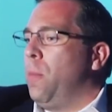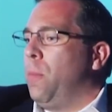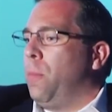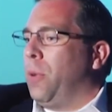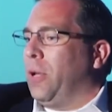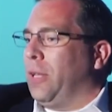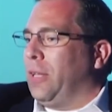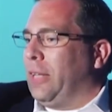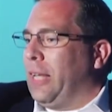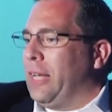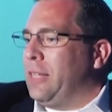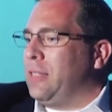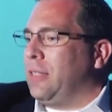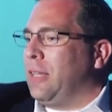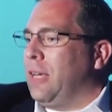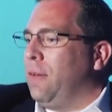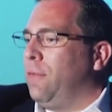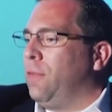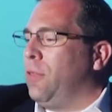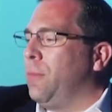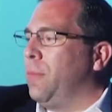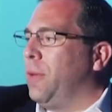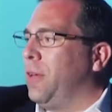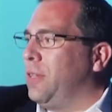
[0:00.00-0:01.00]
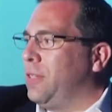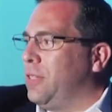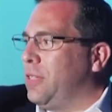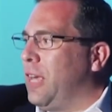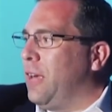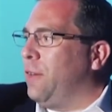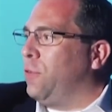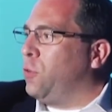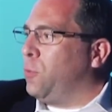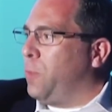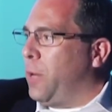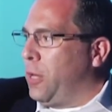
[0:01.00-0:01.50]
But let's give them a
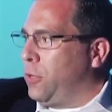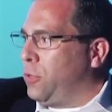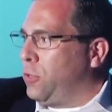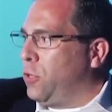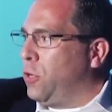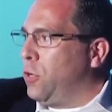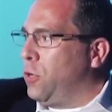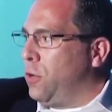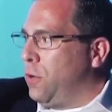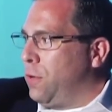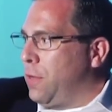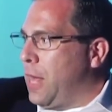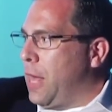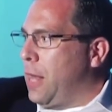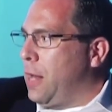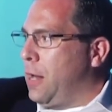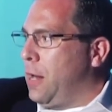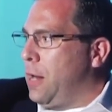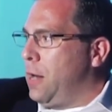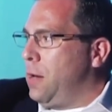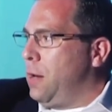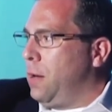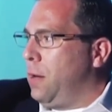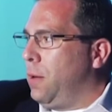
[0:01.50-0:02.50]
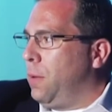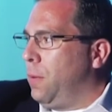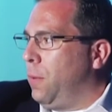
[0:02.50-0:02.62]
safe space to do that in,